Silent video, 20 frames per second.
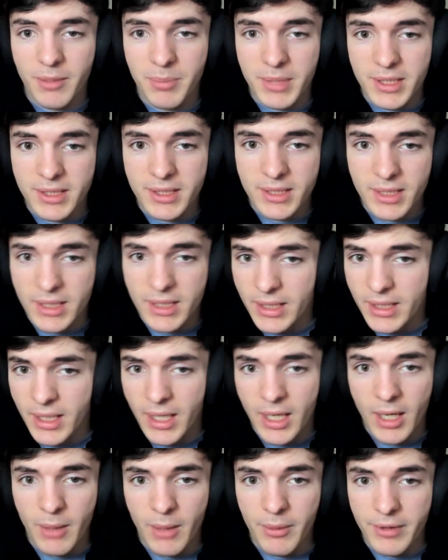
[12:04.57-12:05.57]
a PC,
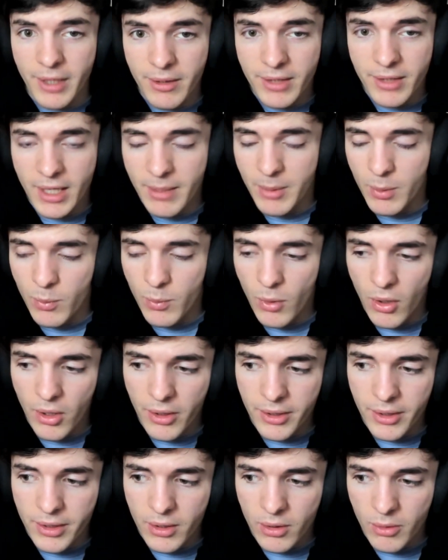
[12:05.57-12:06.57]
without Nami
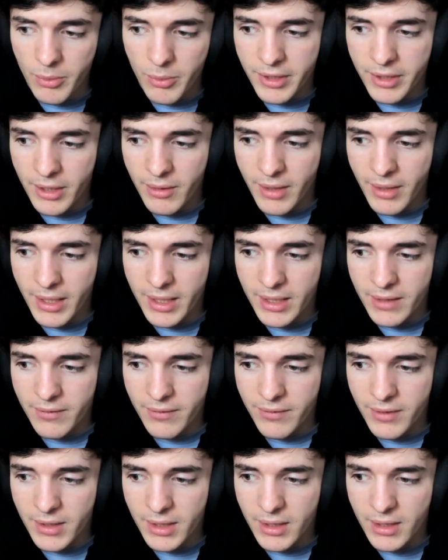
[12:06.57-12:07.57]
wallet, or without any
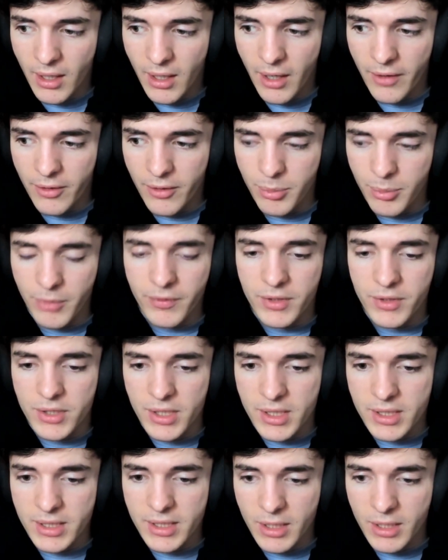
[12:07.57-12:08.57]
of the other
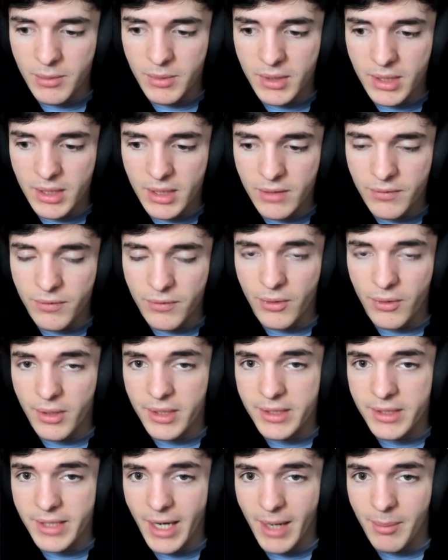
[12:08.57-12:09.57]
provisions that you would need for
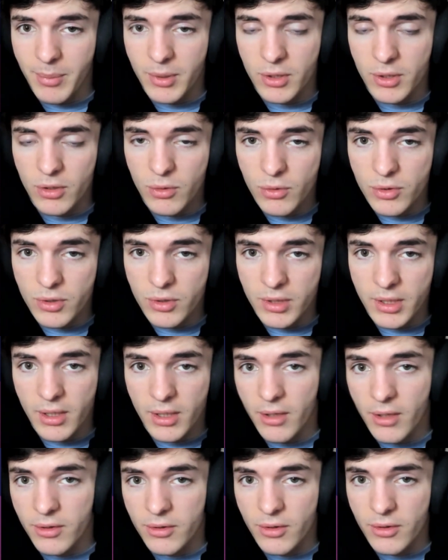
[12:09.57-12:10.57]
a DApp, usually
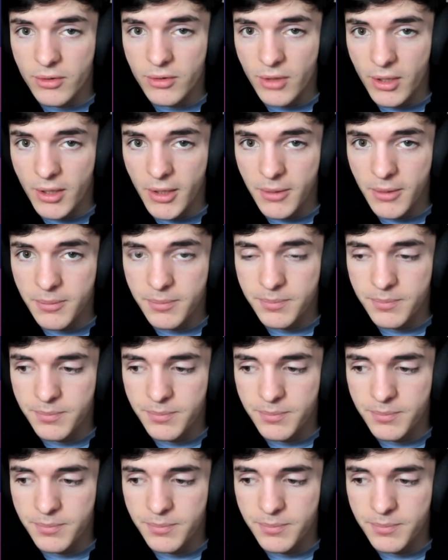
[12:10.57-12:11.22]
on Cardano.